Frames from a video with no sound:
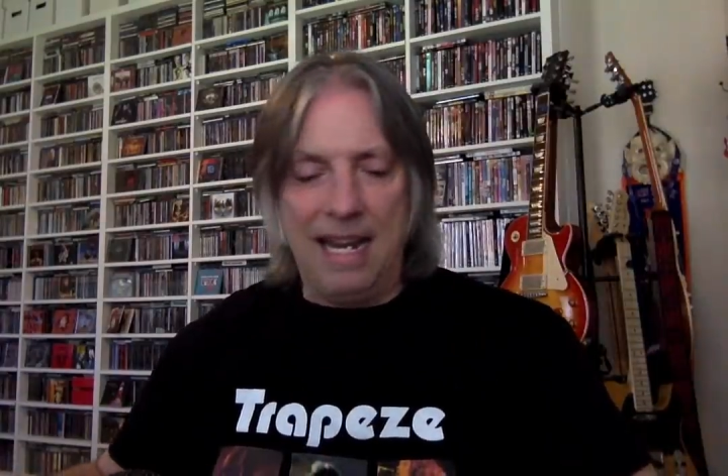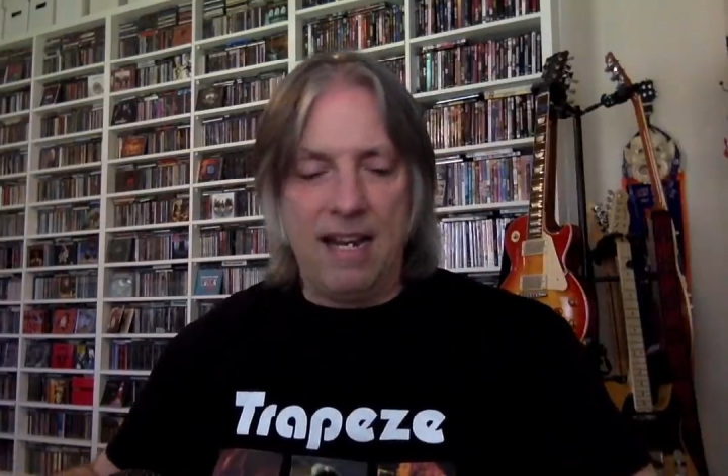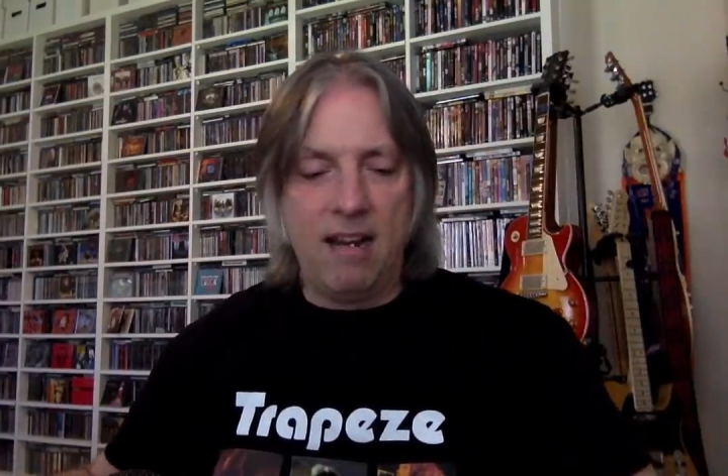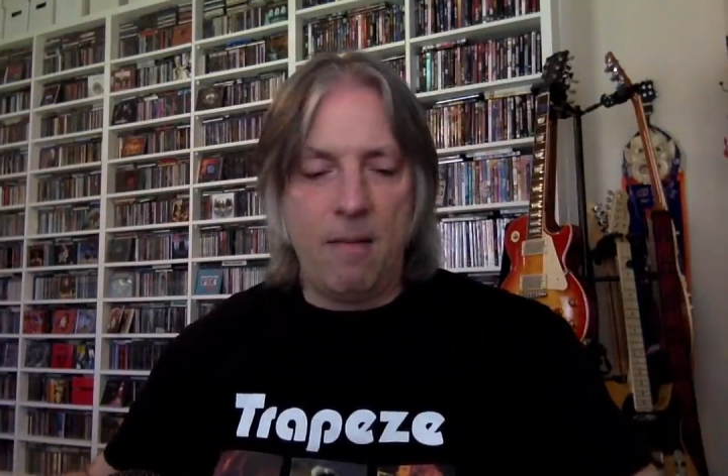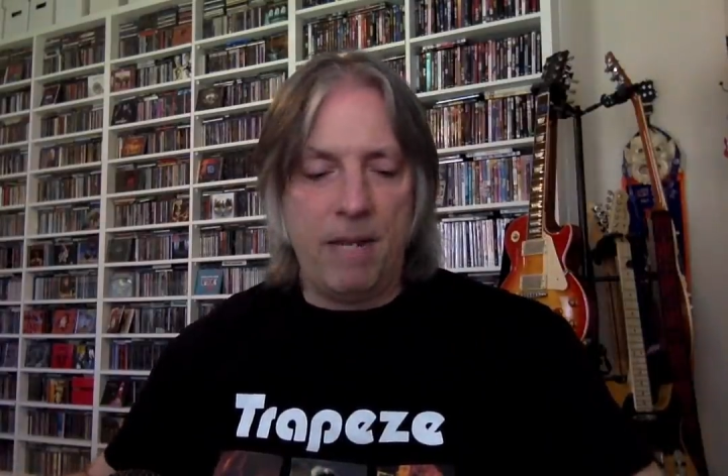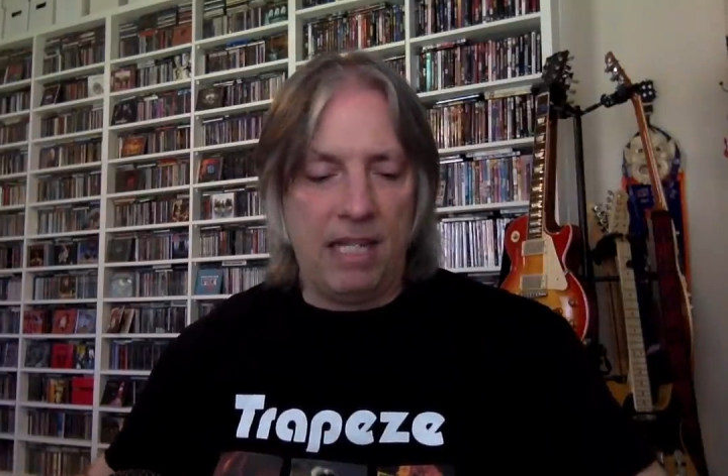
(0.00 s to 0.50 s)

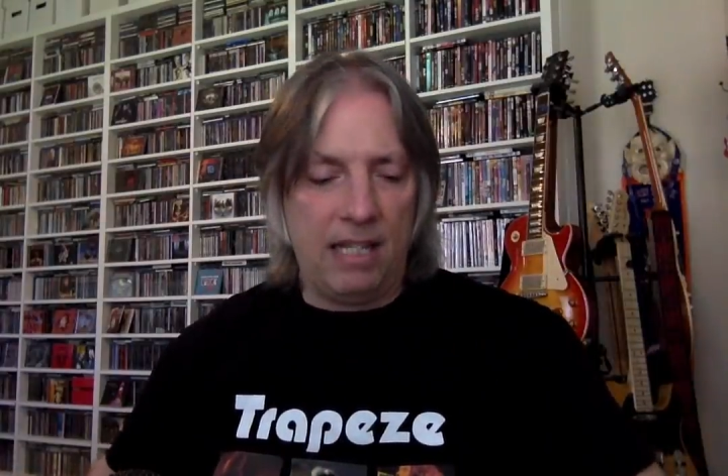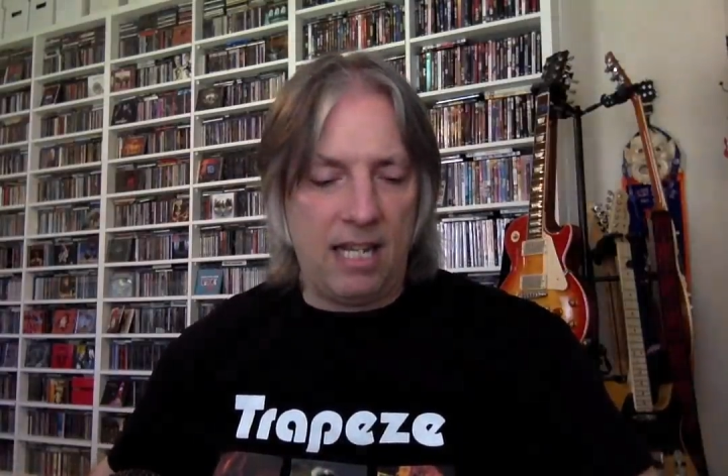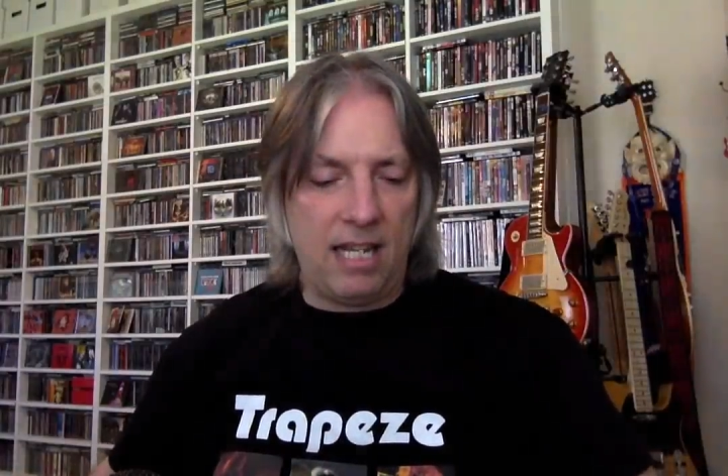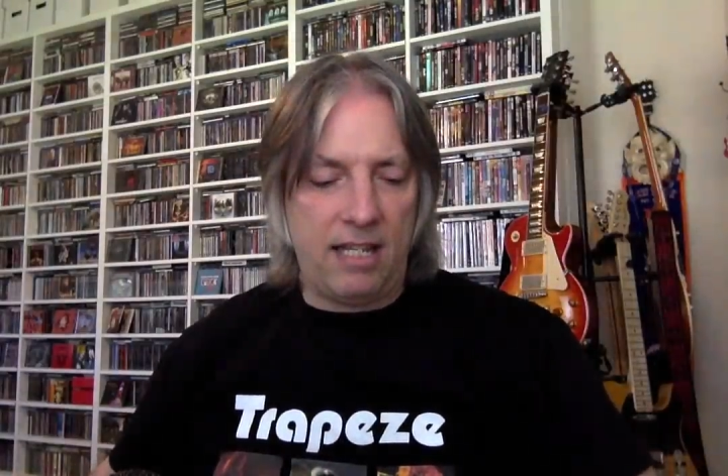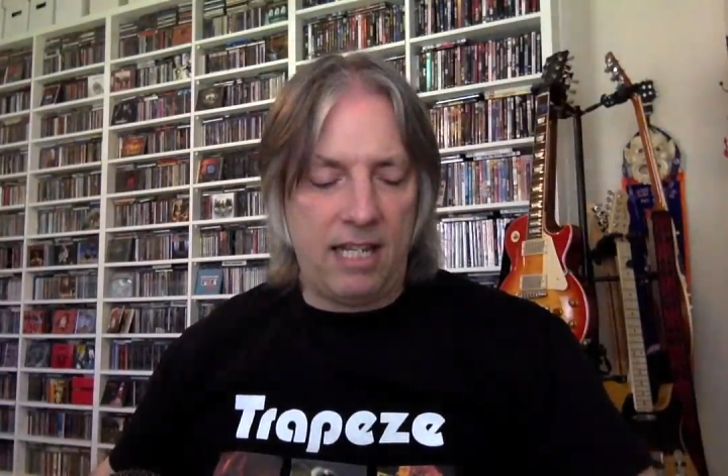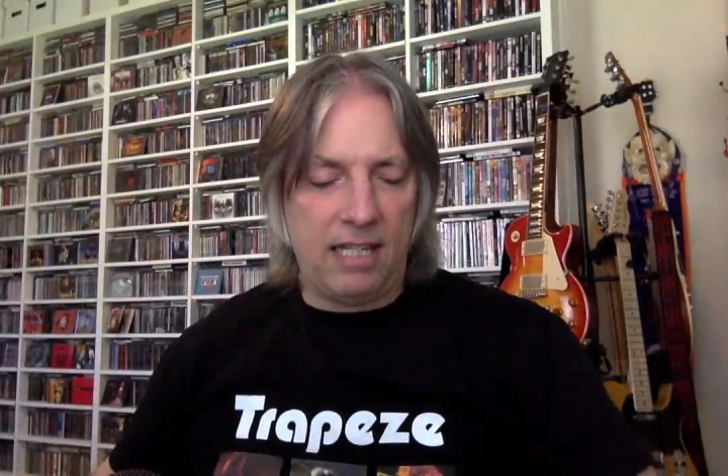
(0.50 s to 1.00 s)
And coming
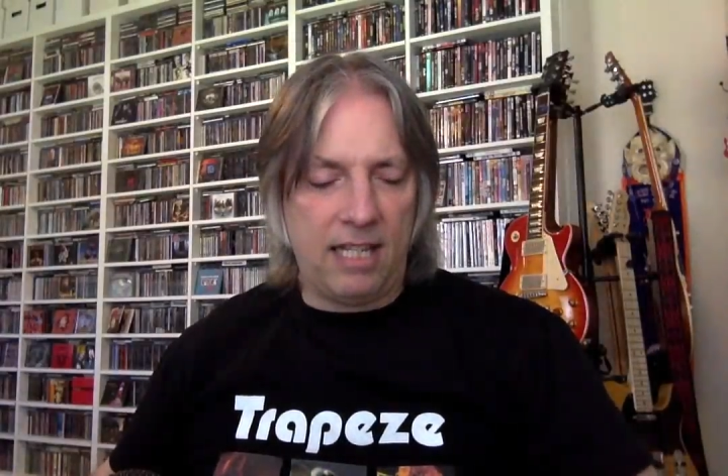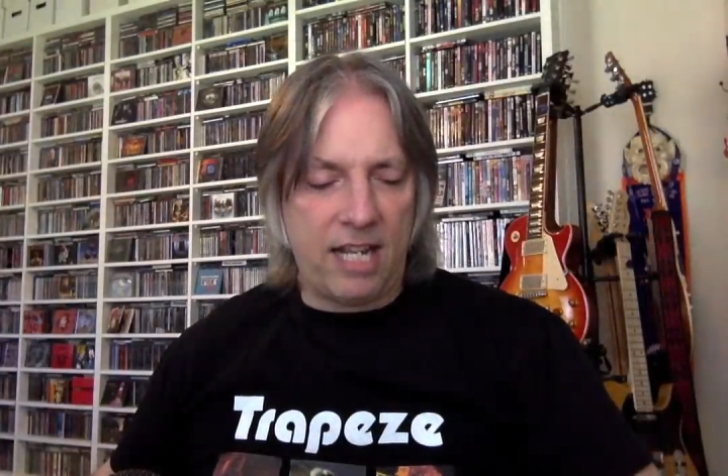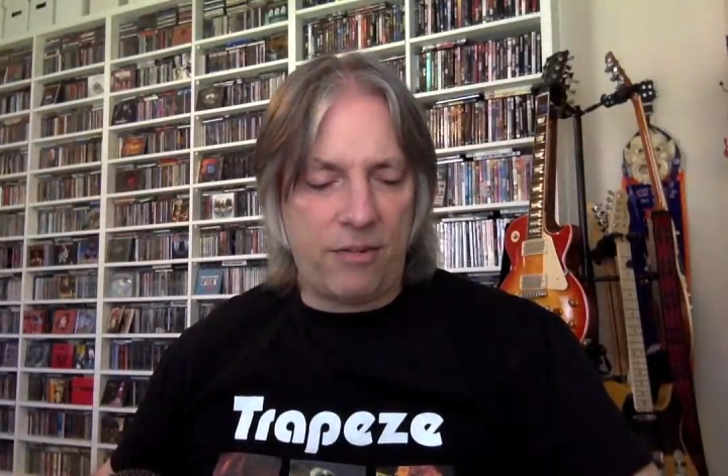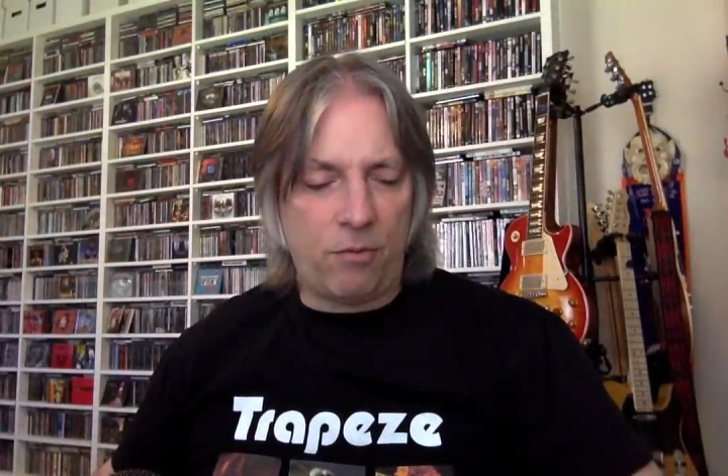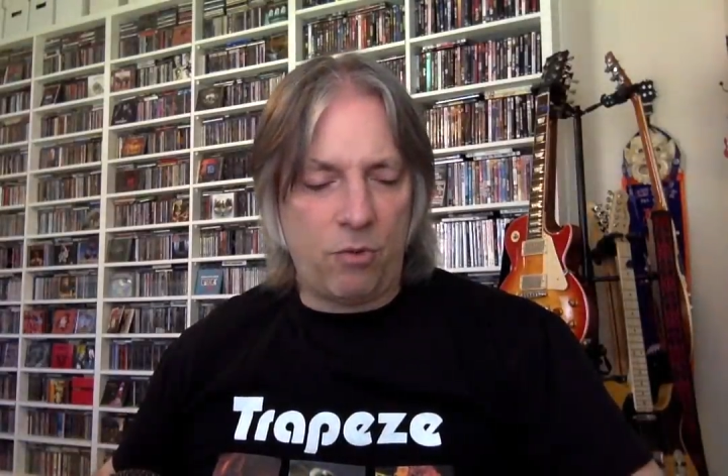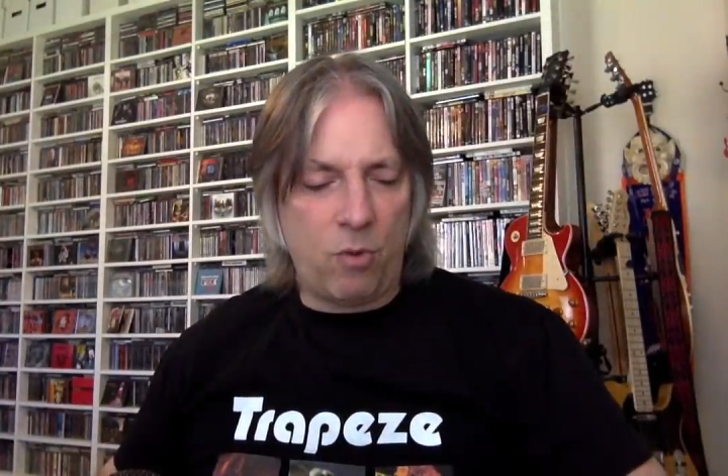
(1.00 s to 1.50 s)
in dead
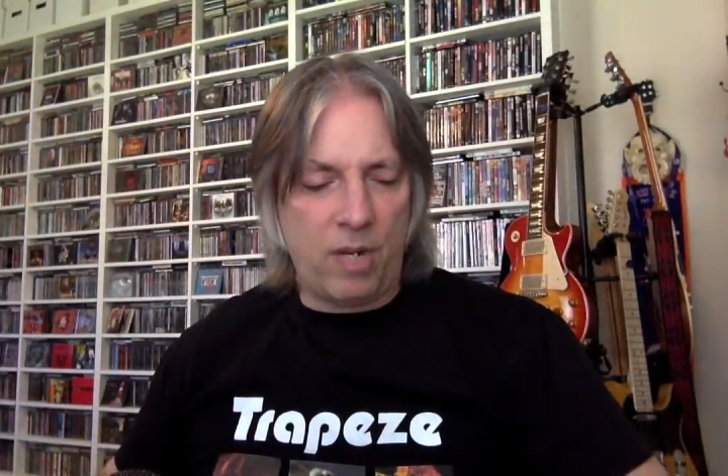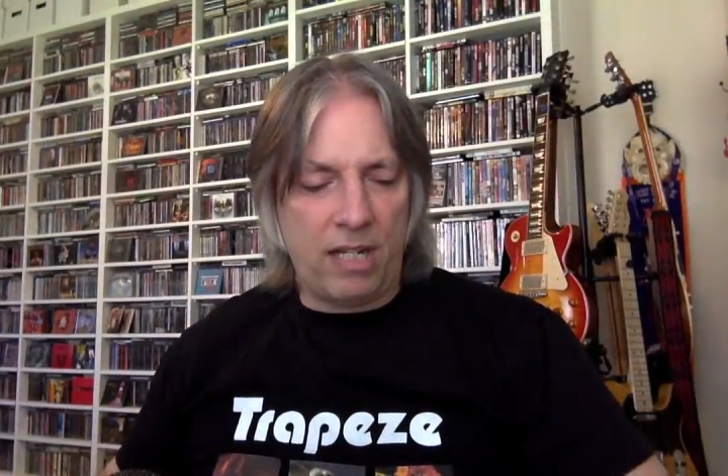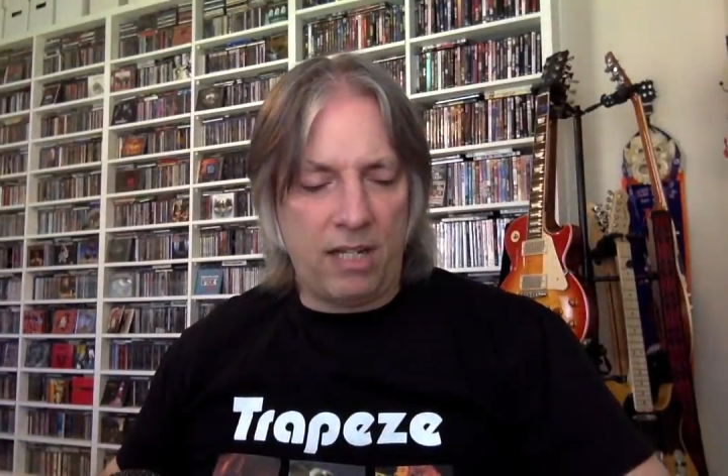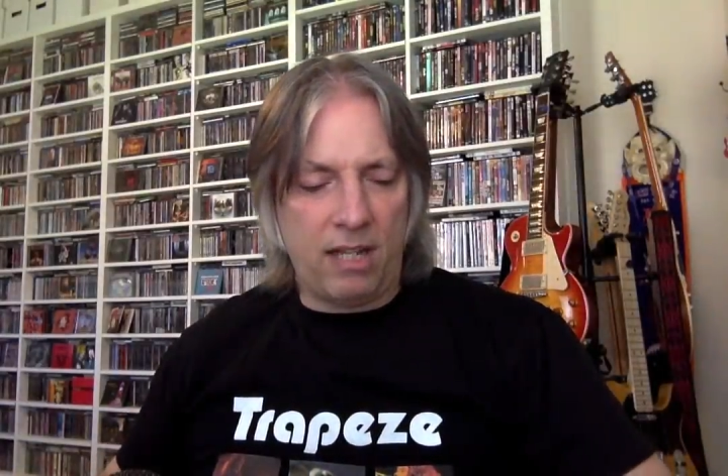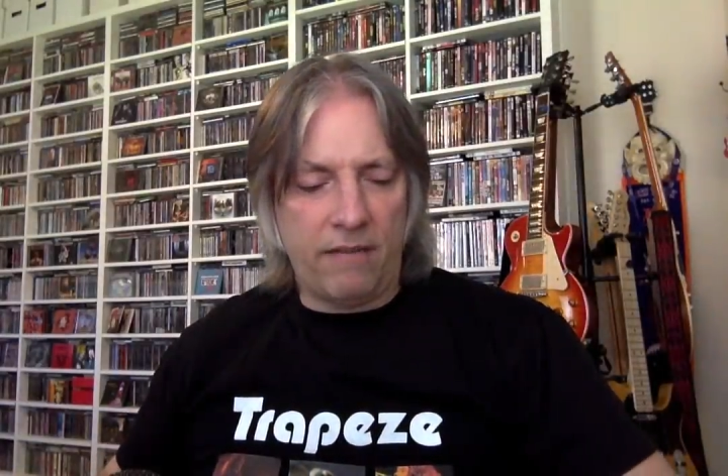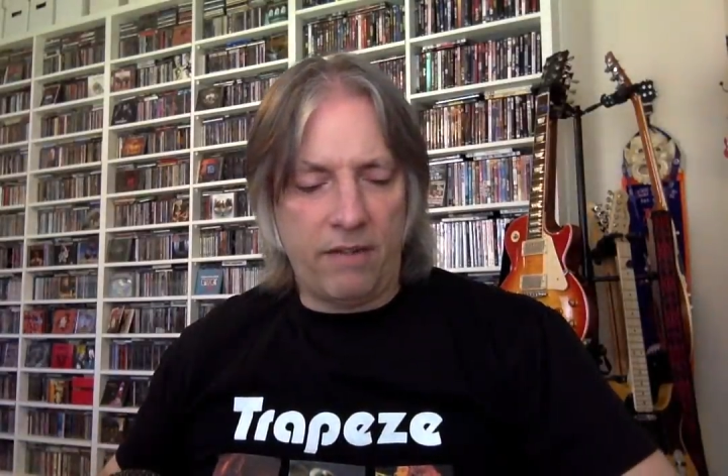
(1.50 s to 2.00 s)
last from
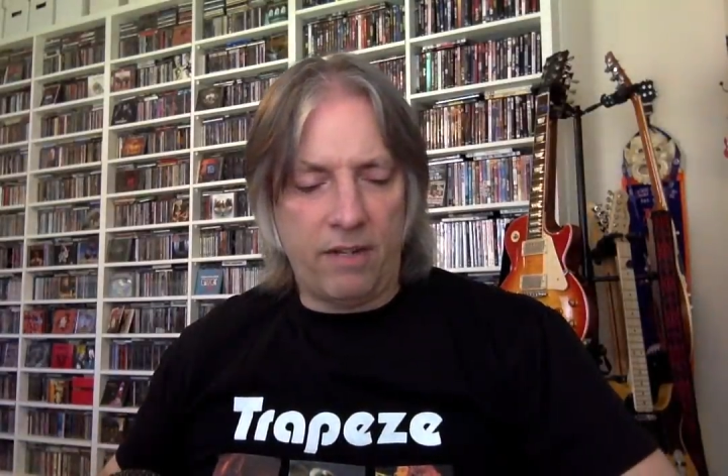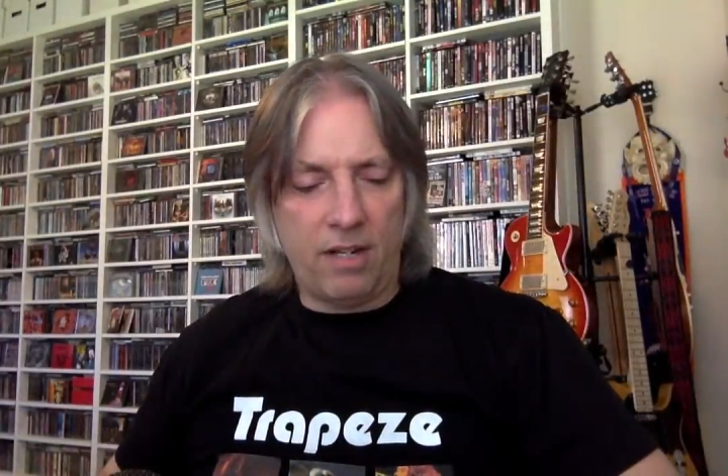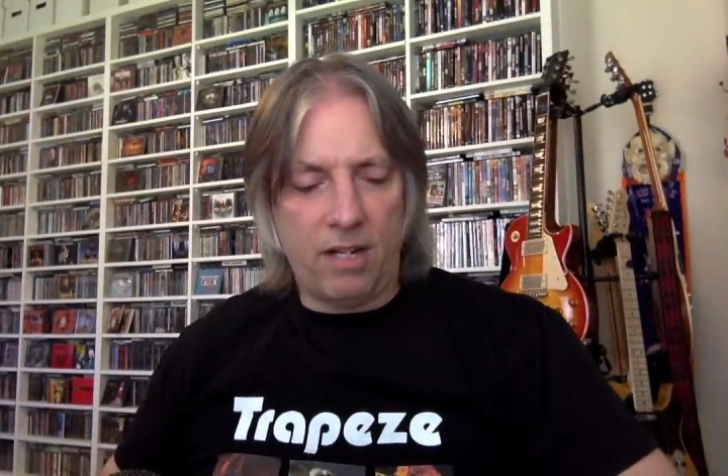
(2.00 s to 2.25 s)
2011,